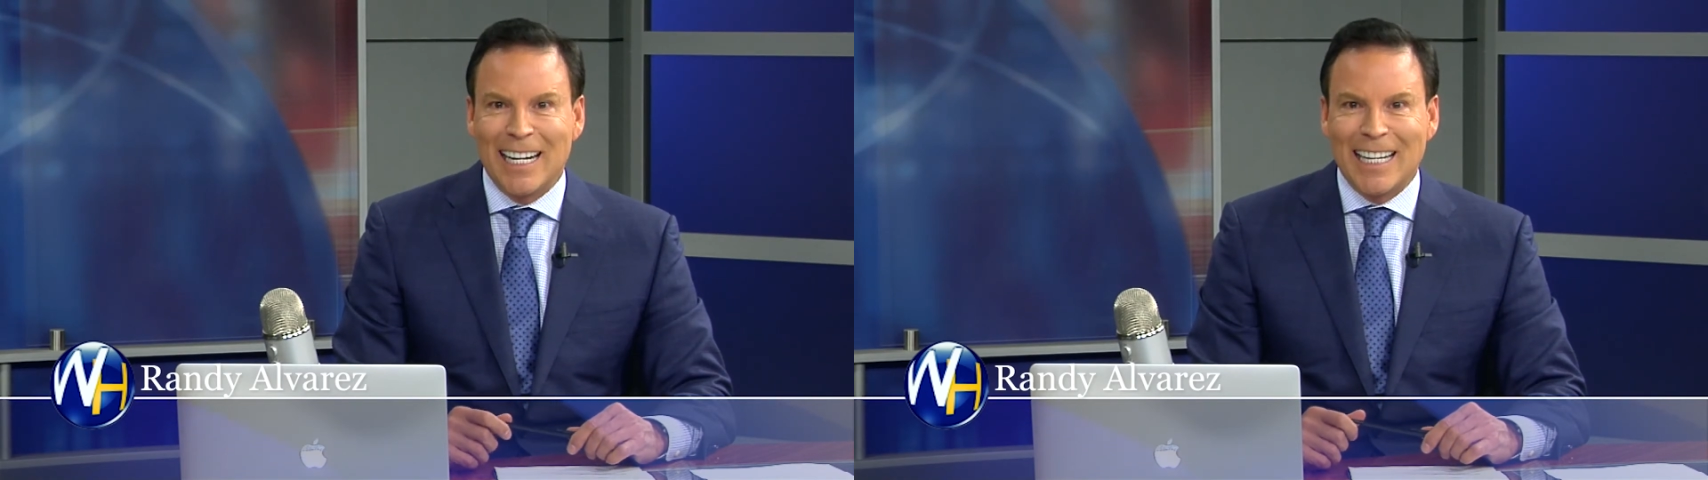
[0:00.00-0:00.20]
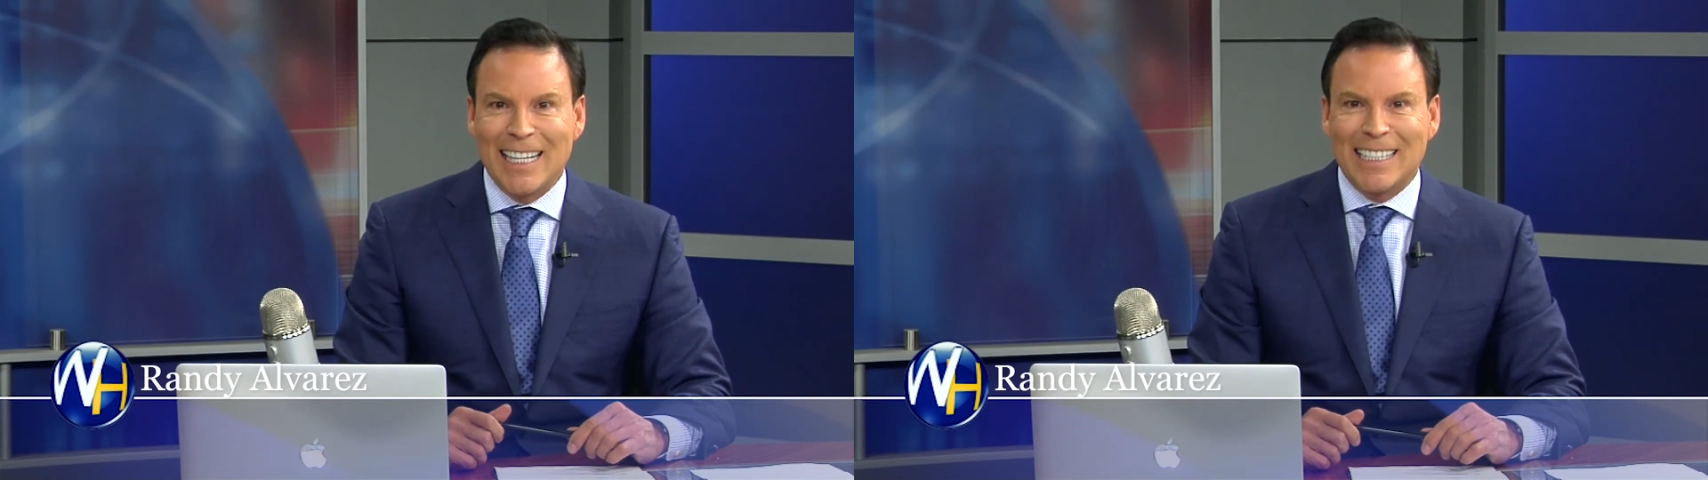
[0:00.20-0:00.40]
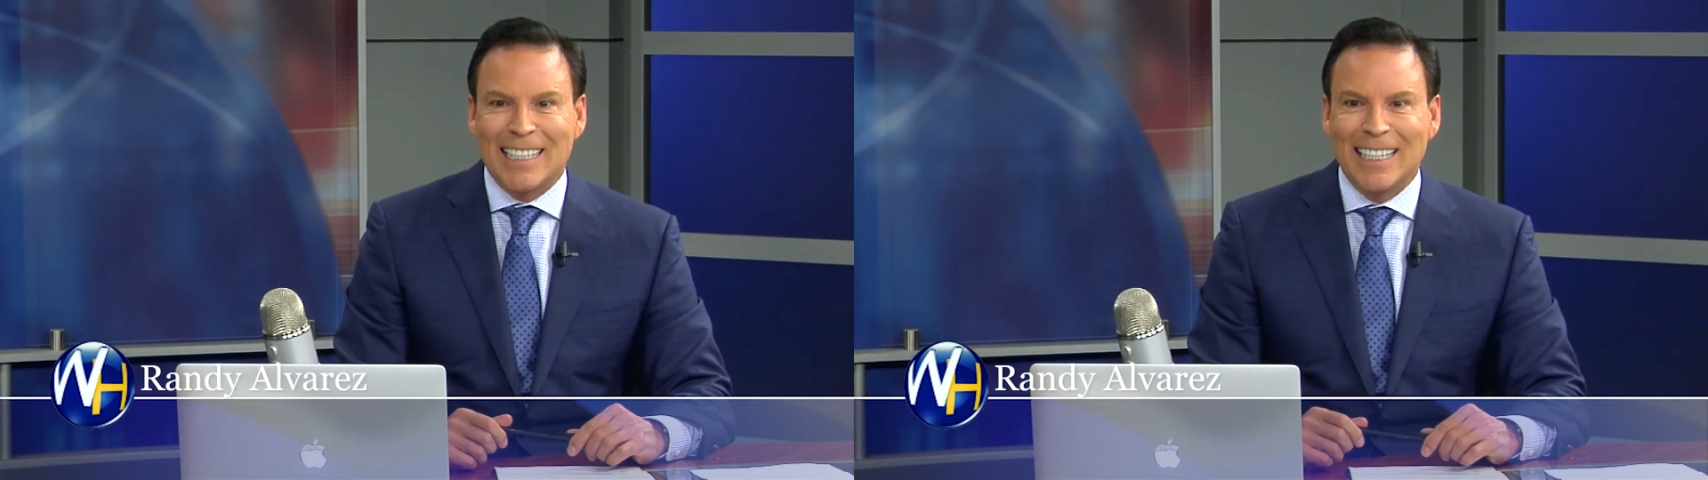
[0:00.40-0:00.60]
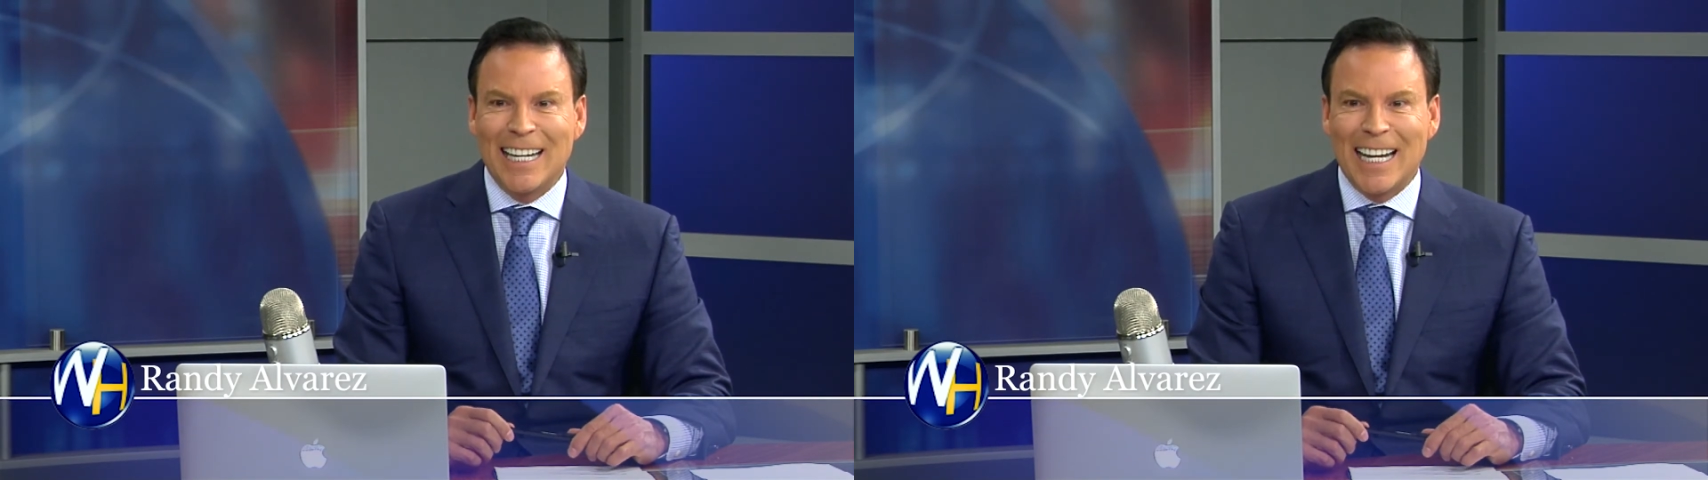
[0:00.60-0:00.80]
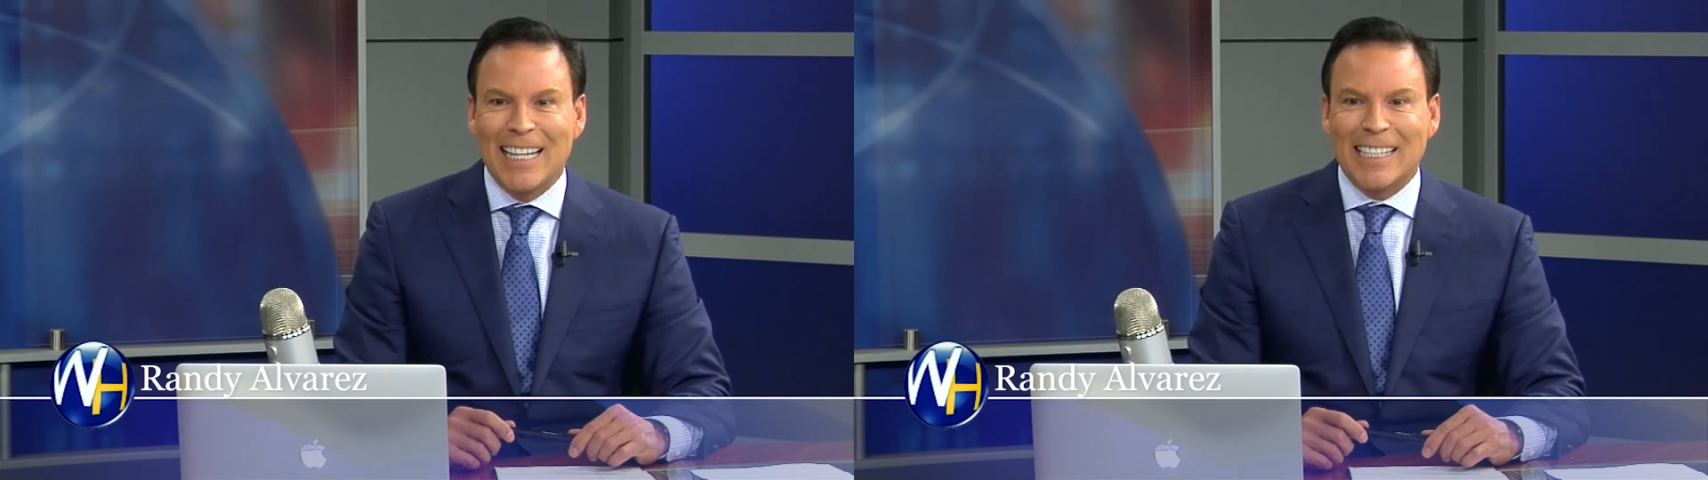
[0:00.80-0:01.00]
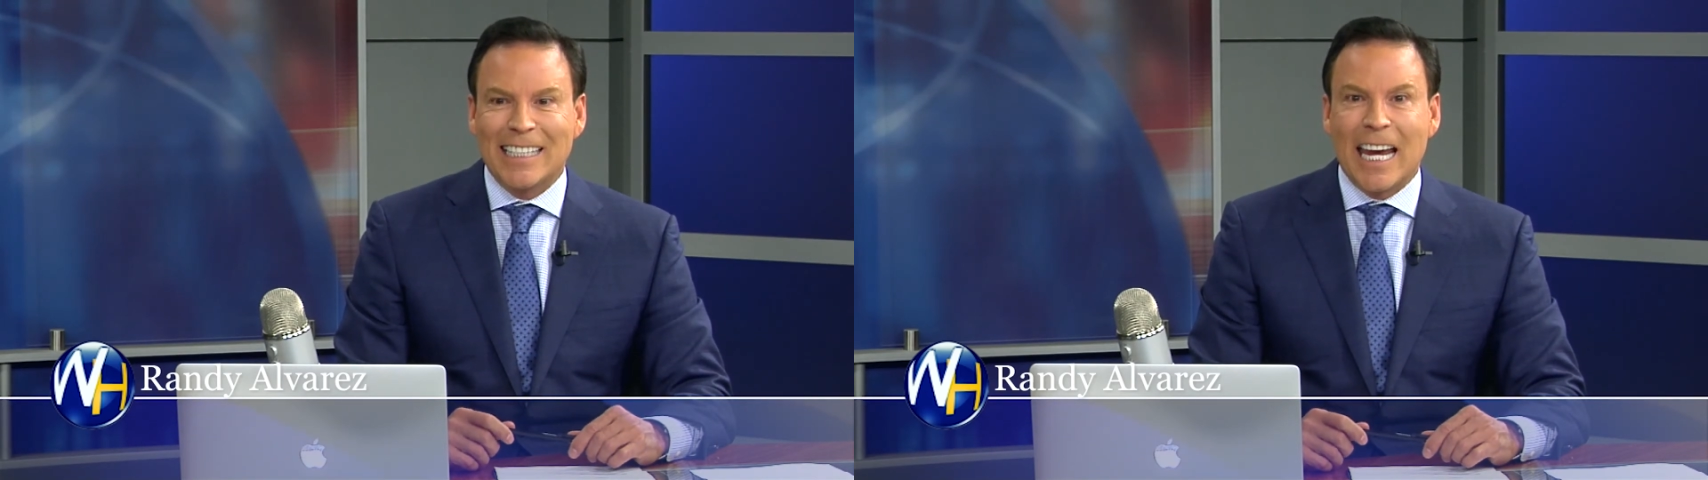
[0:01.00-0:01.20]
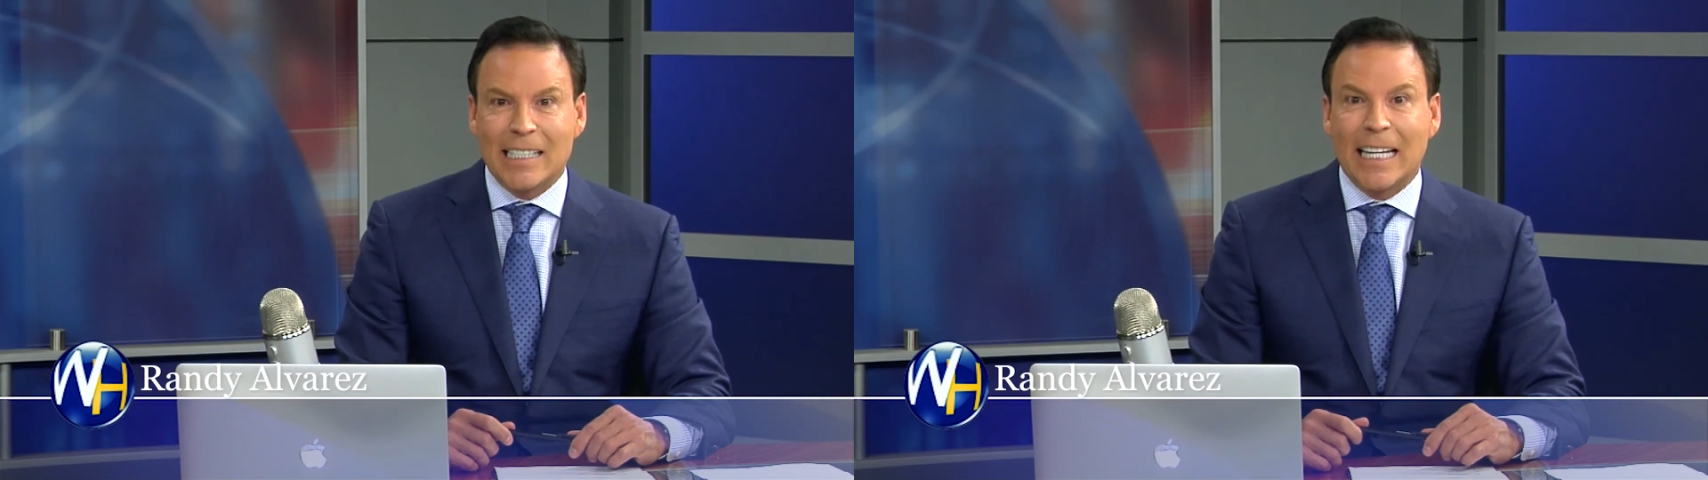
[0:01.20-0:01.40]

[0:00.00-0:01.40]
And in this case,